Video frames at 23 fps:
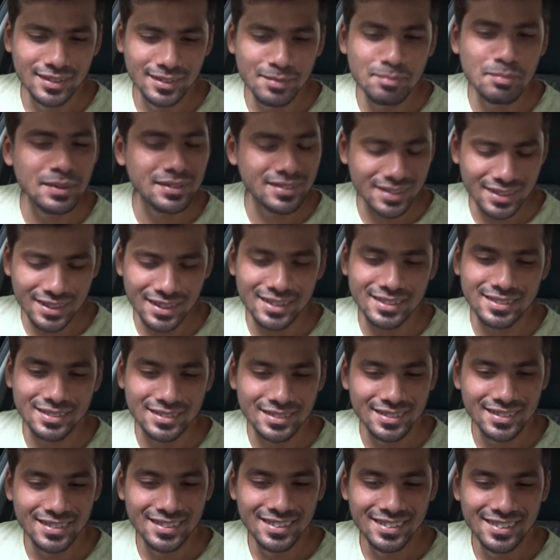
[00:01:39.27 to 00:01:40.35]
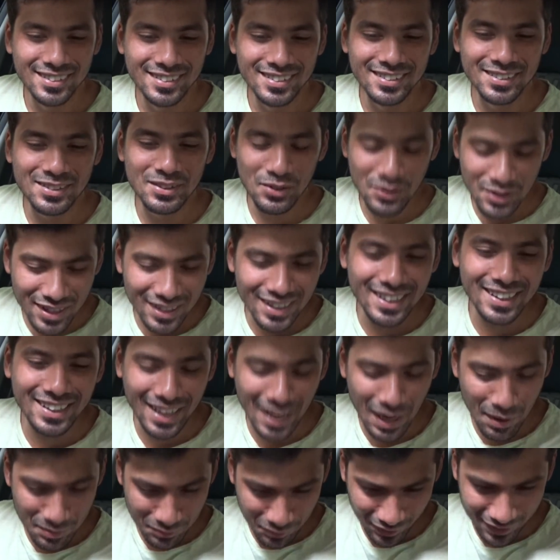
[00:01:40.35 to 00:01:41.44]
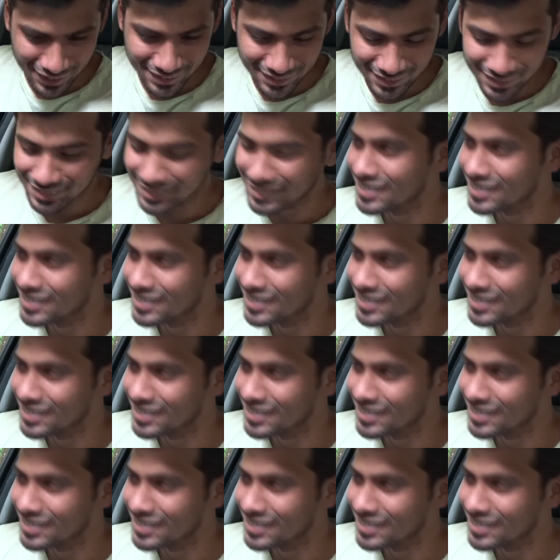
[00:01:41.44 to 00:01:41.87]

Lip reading: Be serious. You really care about fucking...